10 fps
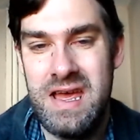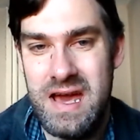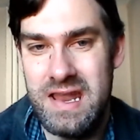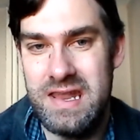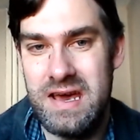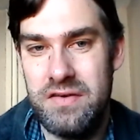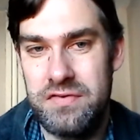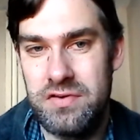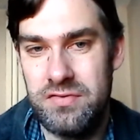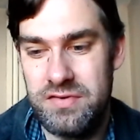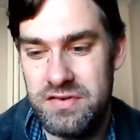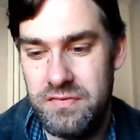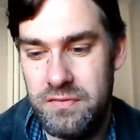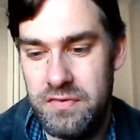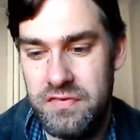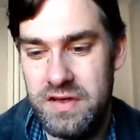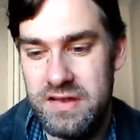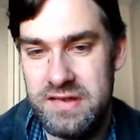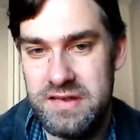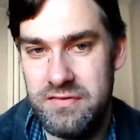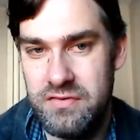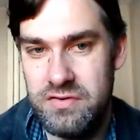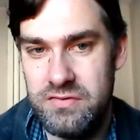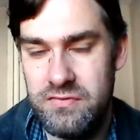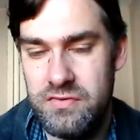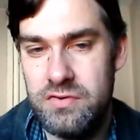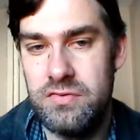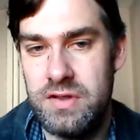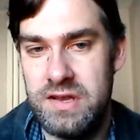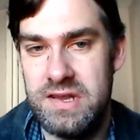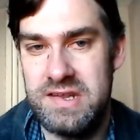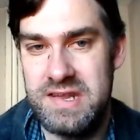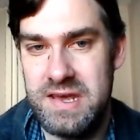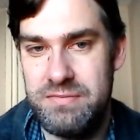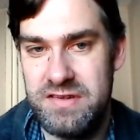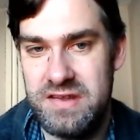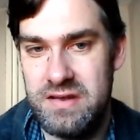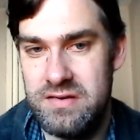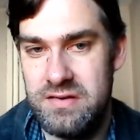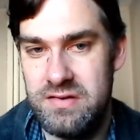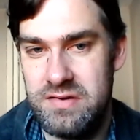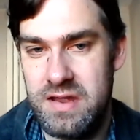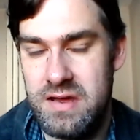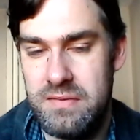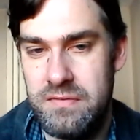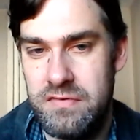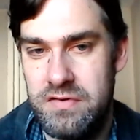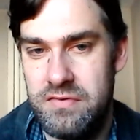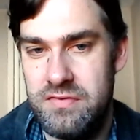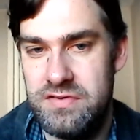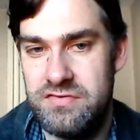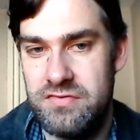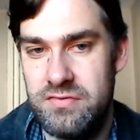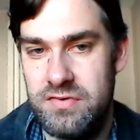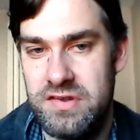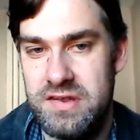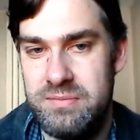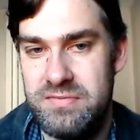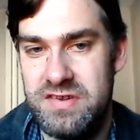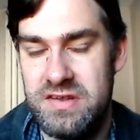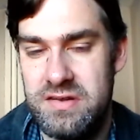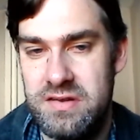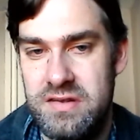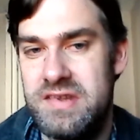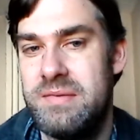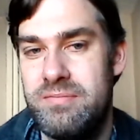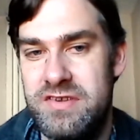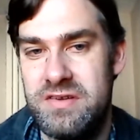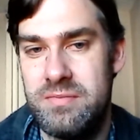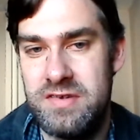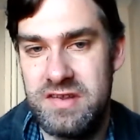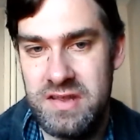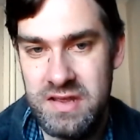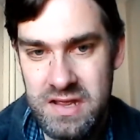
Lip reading: And that, of course, refers to Rule in this episode, who's going through withdrawal symptoms.